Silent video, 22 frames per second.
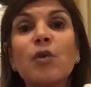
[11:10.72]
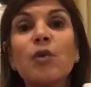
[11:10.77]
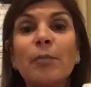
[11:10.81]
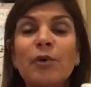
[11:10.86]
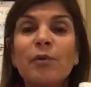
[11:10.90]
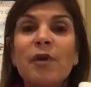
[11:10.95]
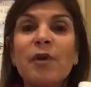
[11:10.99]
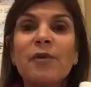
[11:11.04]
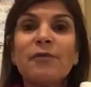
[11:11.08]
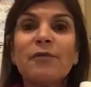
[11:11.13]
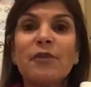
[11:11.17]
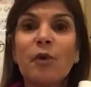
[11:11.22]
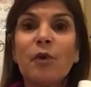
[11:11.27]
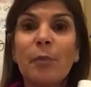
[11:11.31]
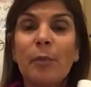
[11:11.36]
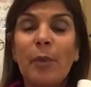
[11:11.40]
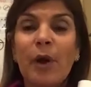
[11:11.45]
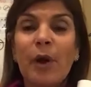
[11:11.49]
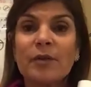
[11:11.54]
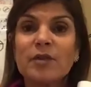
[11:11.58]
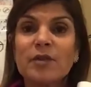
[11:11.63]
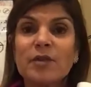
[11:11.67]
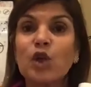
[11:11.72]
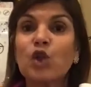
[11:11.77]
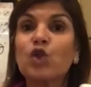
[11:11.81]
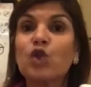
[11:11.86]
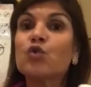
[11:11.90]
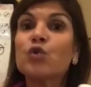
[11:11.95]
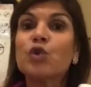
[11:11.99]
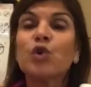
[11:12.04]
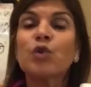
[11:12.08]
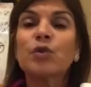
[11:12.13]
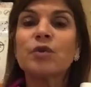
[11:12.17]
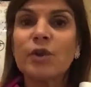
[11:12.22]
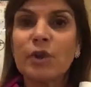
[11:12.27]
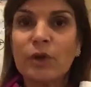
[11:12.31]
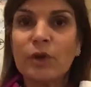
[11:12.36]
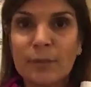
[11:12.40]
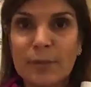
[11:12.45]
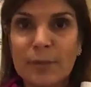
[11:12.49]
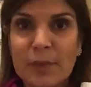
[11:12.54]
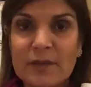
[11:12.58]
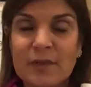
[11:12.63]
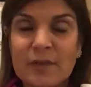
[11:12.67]
peripheral part, into your
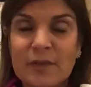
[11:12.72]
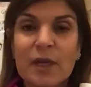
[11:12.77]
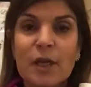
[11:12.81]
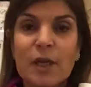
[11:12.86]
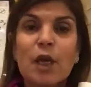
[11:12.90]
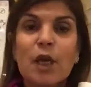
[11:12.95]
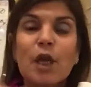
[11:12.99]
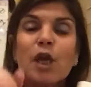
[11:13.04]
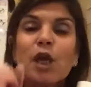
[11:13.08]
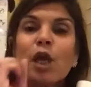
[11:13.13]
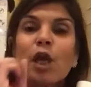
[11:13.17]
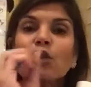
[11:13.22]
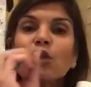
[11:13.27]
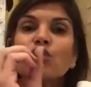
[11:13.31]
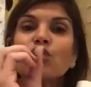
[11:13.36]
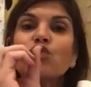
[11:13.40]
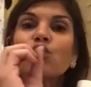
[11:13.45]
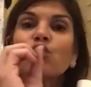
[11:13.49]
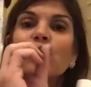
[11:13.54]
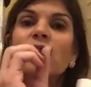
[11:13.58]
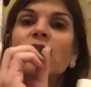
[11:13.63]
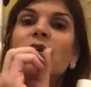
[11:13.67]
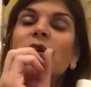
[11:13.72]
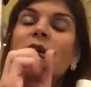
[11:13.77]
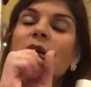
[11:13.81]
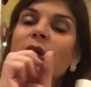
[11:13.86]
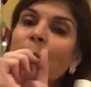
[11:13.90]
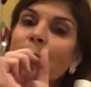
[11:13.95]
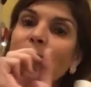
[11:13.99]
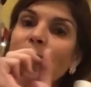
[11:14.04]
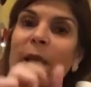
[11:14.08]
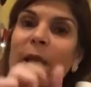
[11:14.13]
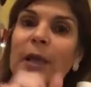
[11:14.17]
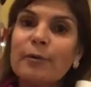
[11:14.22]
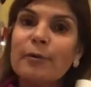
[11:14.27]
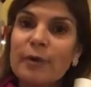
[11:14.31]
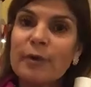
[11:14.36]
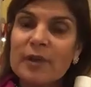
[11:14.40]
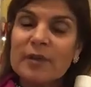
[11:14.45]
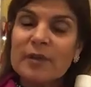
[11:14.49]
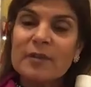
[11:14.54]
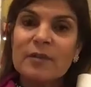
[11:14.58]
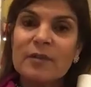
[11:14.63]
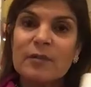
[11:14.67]
dermis, into the
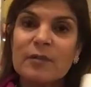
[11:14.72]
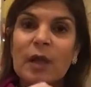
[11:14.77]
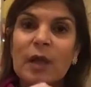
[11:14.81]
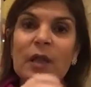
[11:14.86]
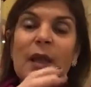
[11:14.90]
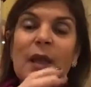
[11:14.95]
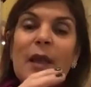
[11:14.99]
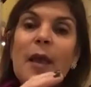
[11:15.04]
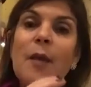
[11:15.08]
capillaries as well.